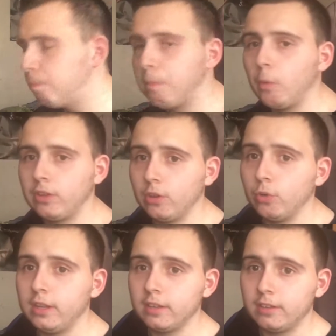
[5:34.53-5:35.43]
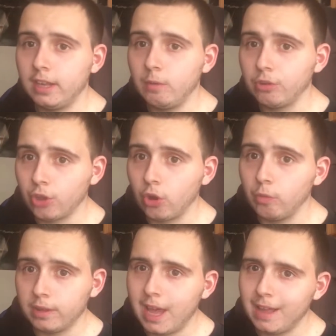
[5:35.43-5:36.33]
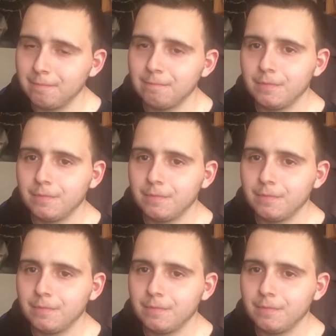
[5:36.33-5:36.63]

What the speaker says: But we still need to see what's going on with that.